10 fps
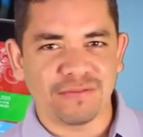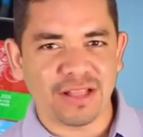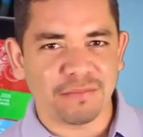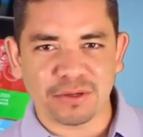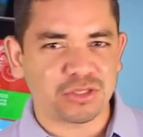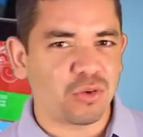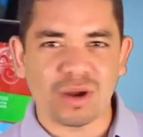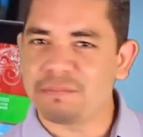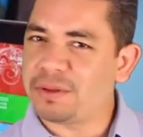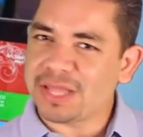developers don't
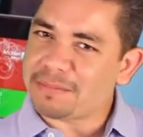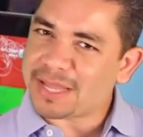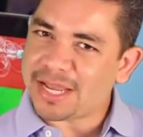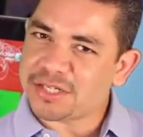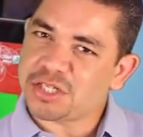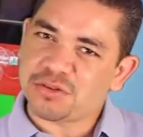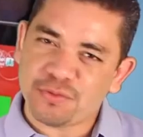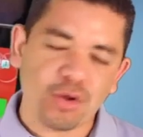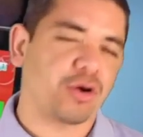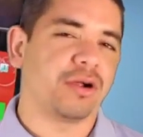want to build applications
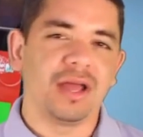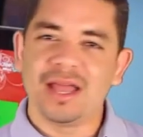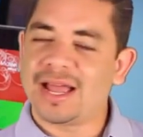for.